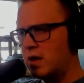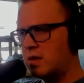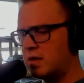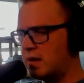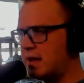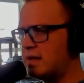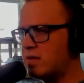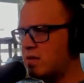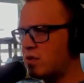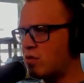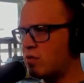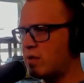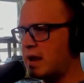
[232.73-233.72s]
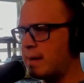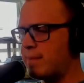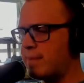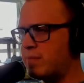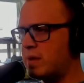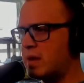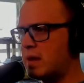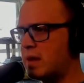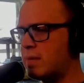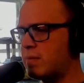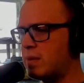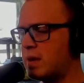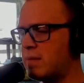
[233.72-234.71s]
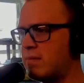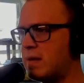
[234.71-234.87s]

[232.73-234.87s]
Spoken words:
The legs look great. But